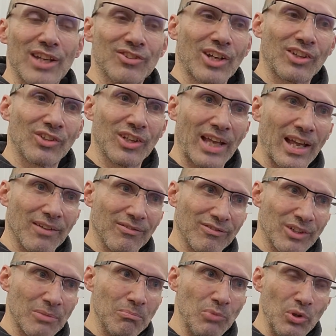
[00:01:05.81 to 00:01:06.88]
I actually
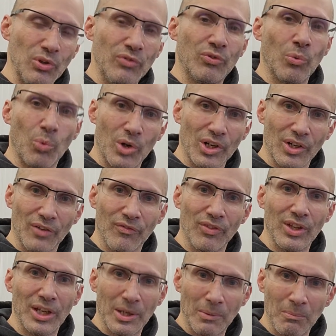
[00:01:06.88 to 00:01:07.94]
removed one of
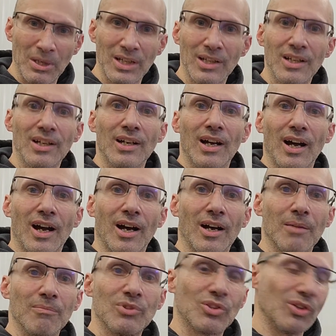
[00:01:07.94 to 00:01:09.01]
them.
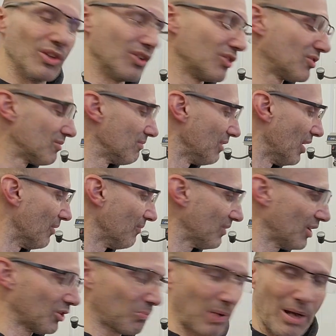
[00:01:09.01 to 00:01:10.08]
Um, so there's, you know,
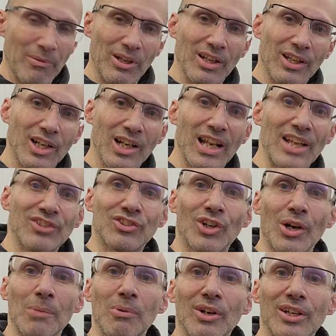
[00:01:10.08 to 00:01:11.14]
there's probably a little less
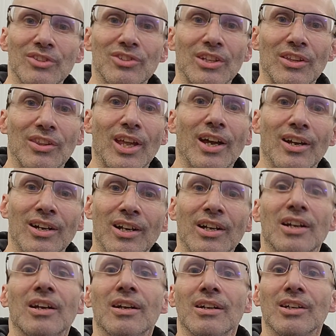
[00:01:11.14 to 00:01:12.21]
turbulence in there,
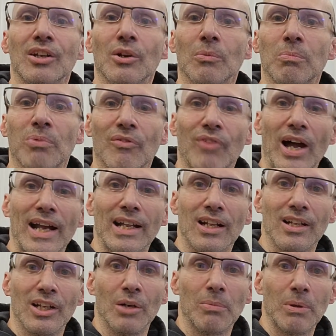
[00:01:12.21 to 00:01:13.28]
you know, providing a
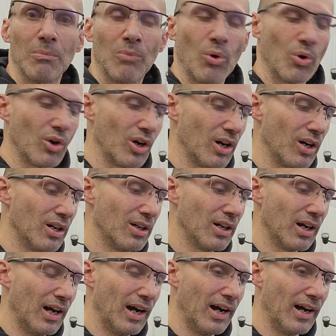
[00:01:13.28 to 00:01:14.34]
little bit more
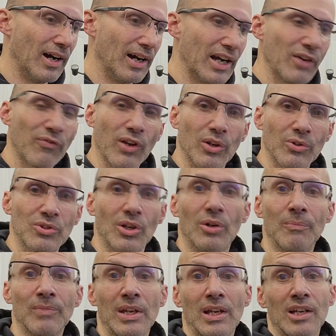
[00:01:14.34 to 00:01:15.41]
uh, airflow. So,
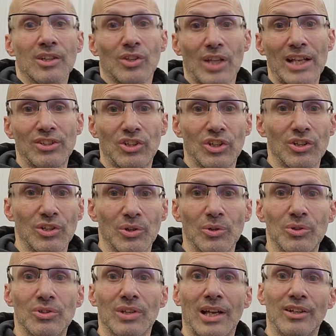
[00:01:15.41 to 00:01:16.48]
so that's good
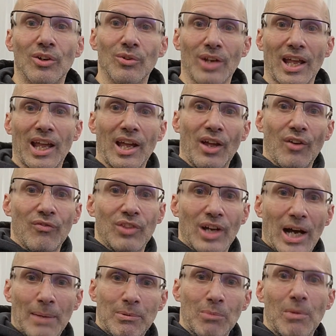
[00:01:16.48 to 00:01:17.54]
news. I don't have the
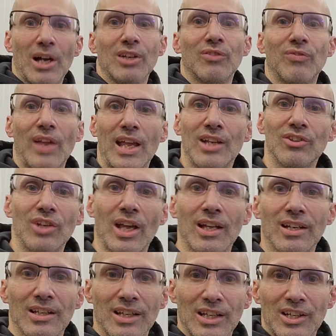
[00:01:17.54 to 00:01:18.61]
optimized fan yet
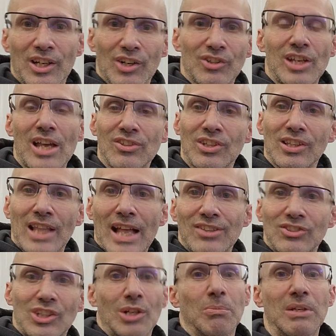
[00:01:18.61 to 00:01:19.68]
in here testing. That's
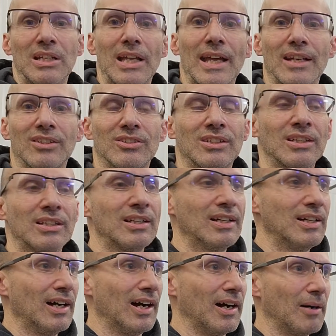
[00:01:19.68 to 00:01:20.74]
going to be next.
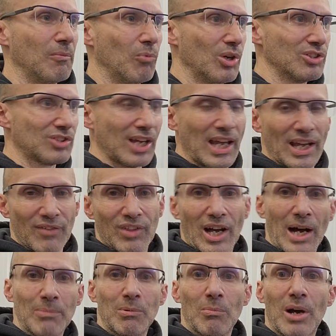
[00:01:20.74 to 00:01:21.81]
Um, once I have the
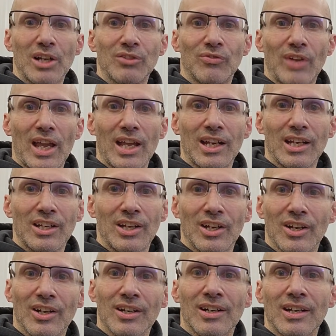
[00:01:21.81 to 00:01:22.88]
optimized fan in
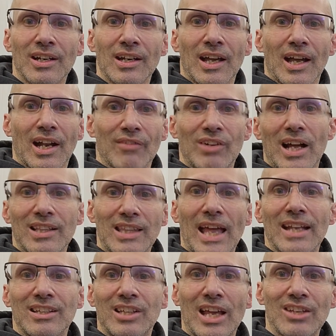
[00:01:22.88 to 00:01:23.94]
here and I've got
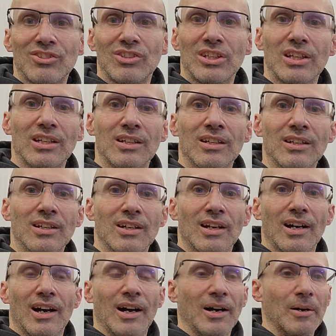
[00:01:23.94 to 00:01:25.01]
that tested,
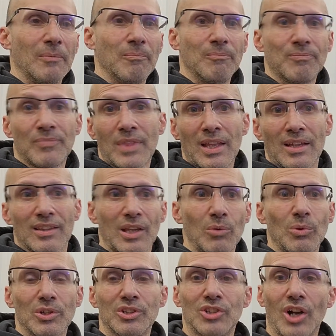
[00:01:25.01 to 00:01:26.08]
um, then
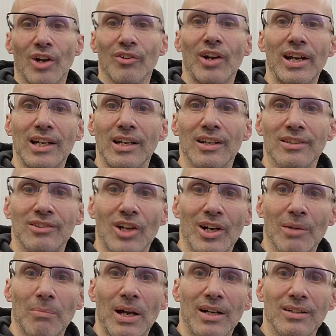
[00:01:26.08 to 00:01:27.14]
we'll start ready to talk
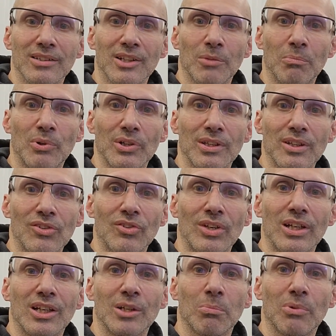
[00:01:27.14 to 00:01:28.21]
about, you know, putting this thing
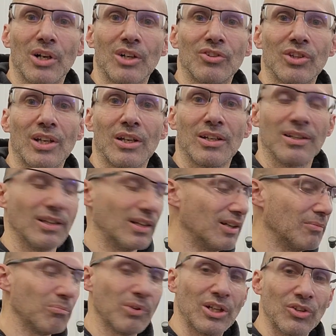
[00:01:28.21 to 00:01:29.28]
into production at, uh,
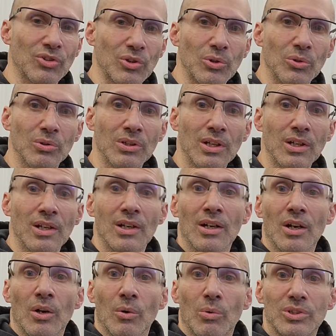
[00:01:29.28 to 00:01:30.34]
pretty soon
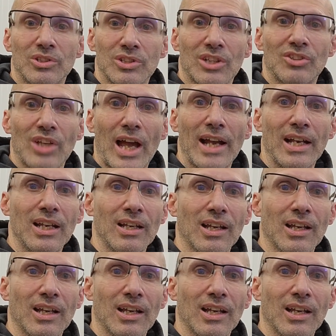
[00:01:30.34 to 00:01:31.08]
which is exciting.